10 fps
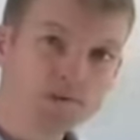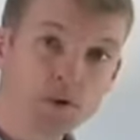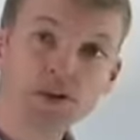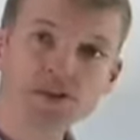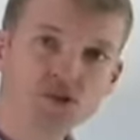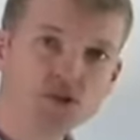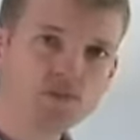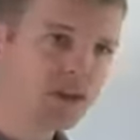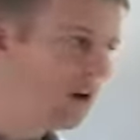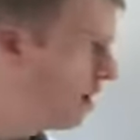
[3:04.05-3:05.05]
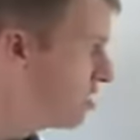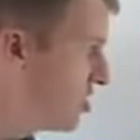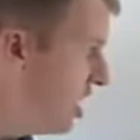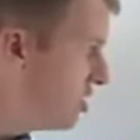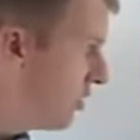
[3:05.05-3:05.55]
if we assume that our
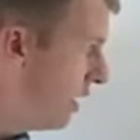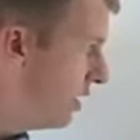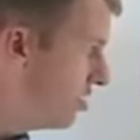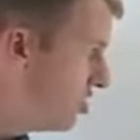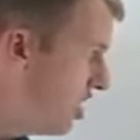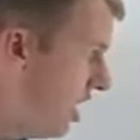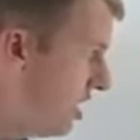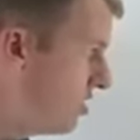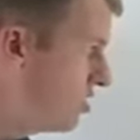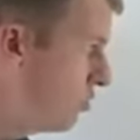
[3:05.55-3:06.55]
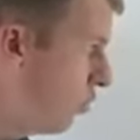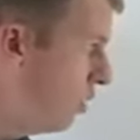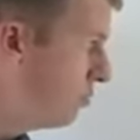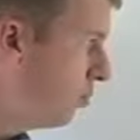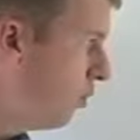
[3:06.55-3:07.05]
exchange rate has changed to
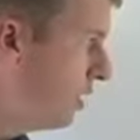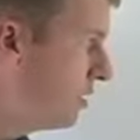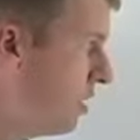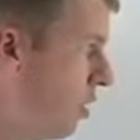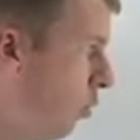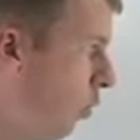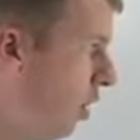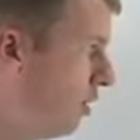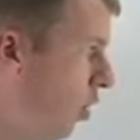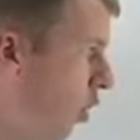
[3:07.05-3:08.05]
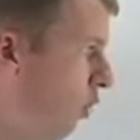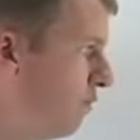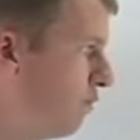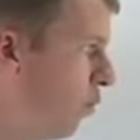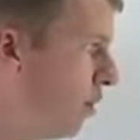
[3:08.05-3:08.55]

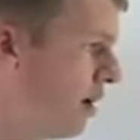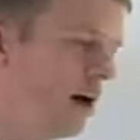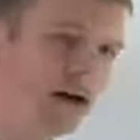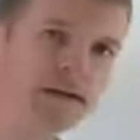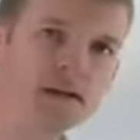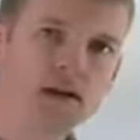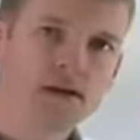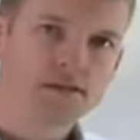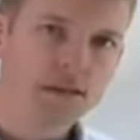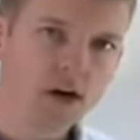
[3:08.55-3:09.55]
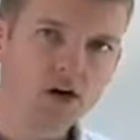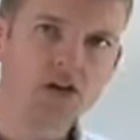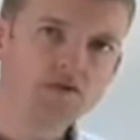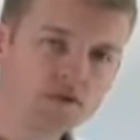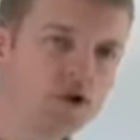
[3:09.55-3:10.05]
1.1049, then our
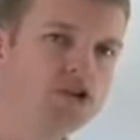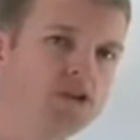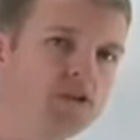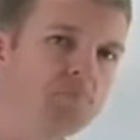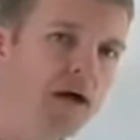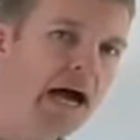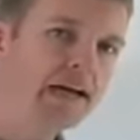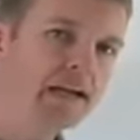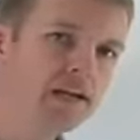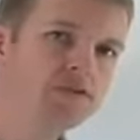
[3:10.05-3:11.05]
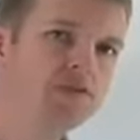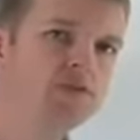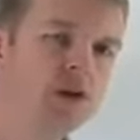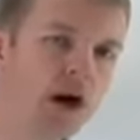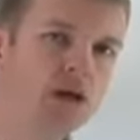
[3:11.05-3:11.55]
conversion back into
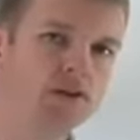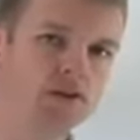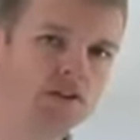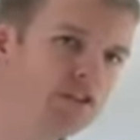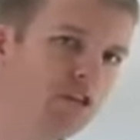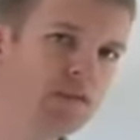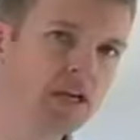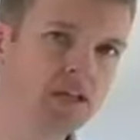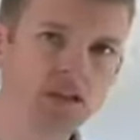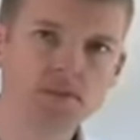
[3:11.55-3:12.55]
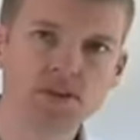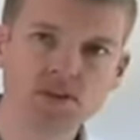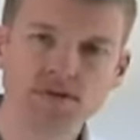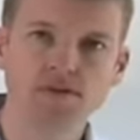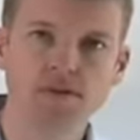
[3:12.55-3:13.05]
dollars is going to be a little bit
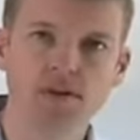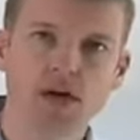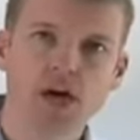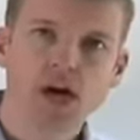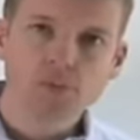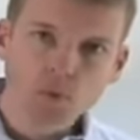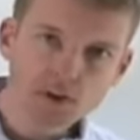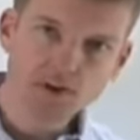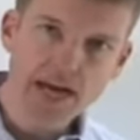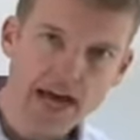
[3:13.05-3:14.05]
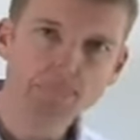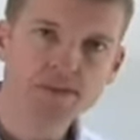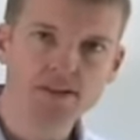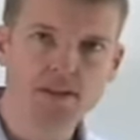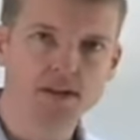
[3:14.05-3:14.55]
different. But what's
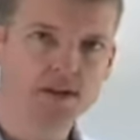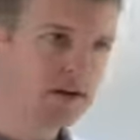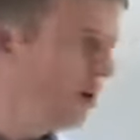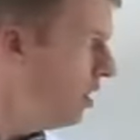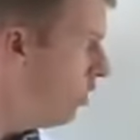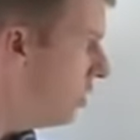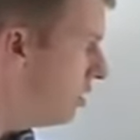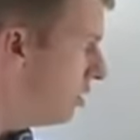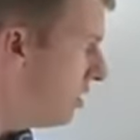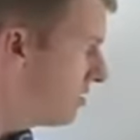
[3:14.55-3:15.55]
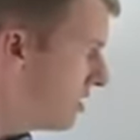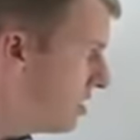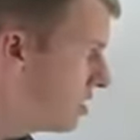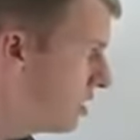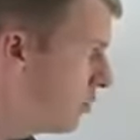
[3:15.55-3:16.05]
happened here? Well,
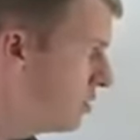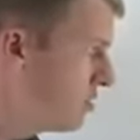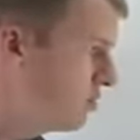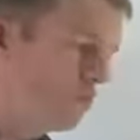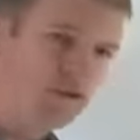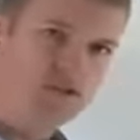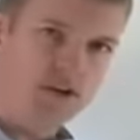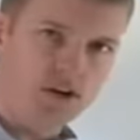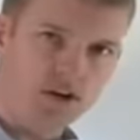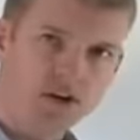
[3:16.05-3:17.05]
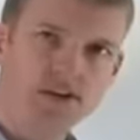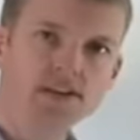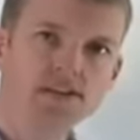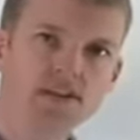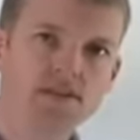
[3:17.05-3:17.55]
essentially what's occurred
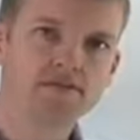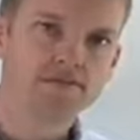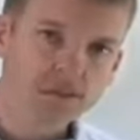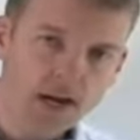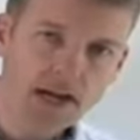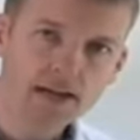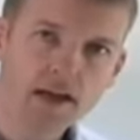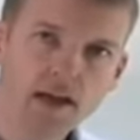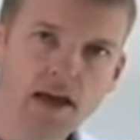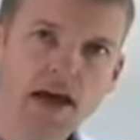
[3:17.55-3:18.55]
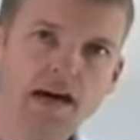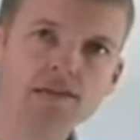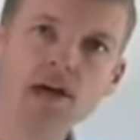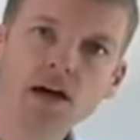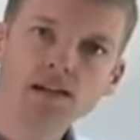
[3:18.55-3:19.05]
is that the franc
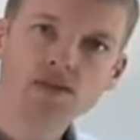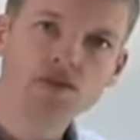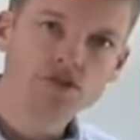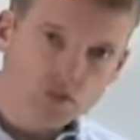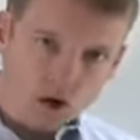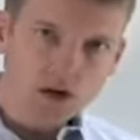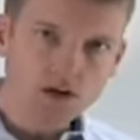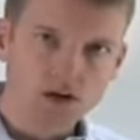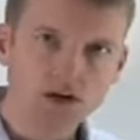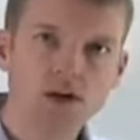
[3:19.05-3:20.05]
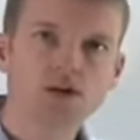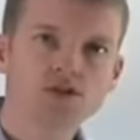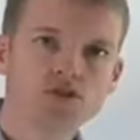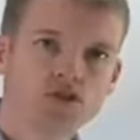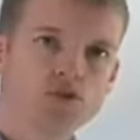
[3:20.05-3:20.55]
has gotten stronger
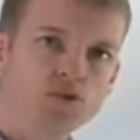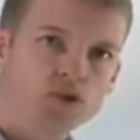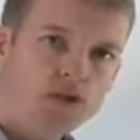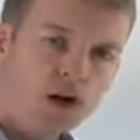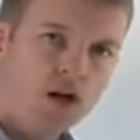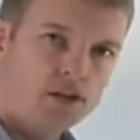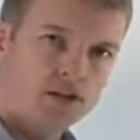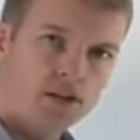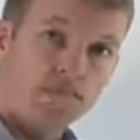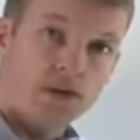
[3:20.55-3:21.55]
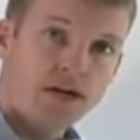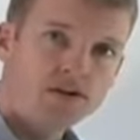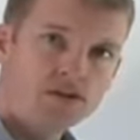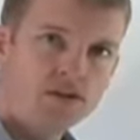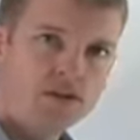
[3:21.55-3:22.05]
to the dollar compared
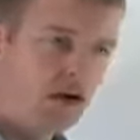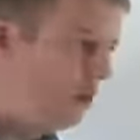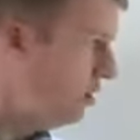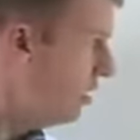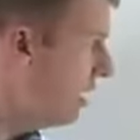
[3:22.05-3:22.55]
to the dollar.